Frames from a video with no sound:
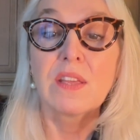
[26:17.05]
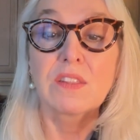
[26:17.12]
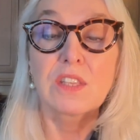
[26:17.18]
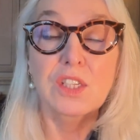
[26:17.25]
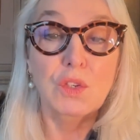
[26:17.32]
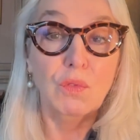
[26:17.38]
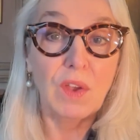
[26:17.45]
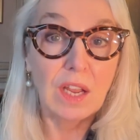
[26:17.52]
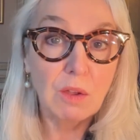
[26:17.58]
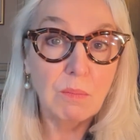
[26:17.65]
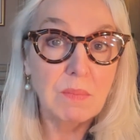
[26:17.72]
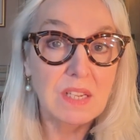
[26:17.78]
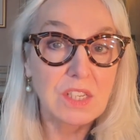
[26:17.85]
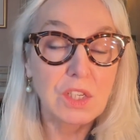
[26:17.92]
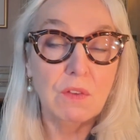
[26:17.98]
the
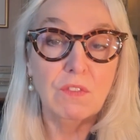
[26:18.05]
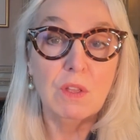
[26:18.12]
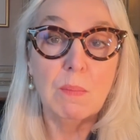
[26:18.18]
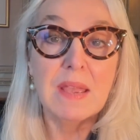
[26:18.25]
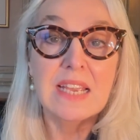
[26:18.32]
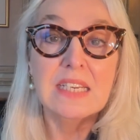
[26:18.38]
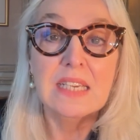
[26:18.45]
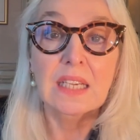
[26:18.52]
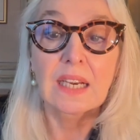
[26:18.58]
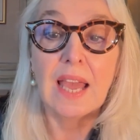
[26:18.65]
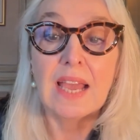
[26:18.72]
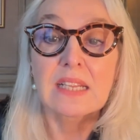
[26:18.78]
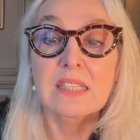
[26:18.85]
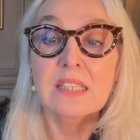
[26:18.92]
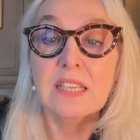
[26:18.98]
development of the media
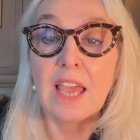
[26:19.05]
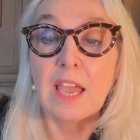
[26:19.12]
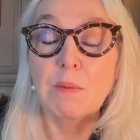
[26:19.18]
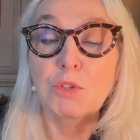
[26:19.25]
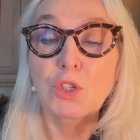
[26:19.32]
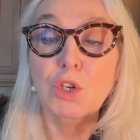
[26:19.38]
landscape